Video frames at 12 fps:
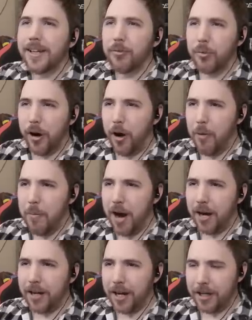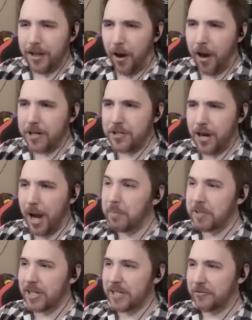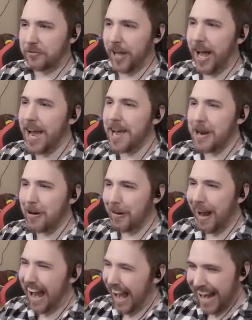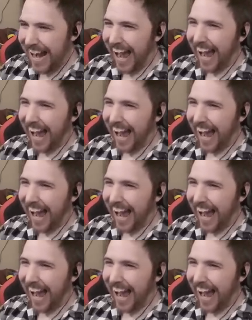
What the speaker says: Oh my God. Garchomp just flying around.